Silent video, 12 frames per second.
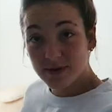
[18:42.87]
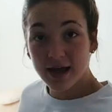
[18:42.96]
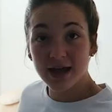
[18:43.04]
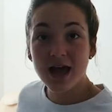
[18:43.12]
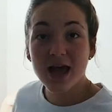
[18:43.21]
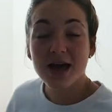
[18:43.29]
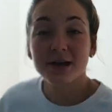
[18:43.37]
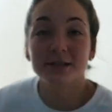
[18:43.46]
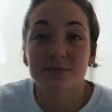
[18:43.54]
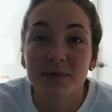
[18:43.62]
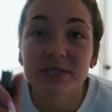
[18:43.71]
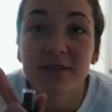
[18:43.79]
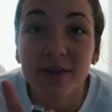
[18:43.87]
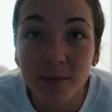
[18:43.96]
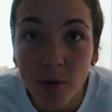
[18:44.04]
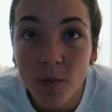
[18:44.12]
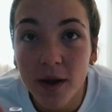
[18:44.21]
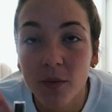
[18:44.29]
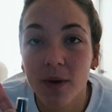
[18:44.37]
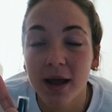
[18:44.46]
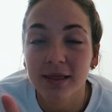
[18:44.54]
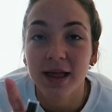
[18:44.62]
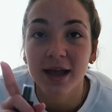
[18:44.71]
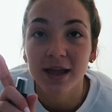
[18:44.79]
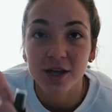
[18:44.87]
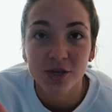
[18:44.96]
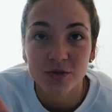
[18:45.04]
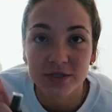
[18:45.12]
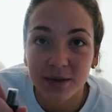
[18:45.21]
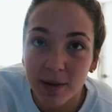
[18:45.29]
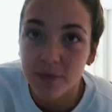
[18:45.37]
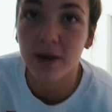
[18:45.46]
my specific moment when I like using my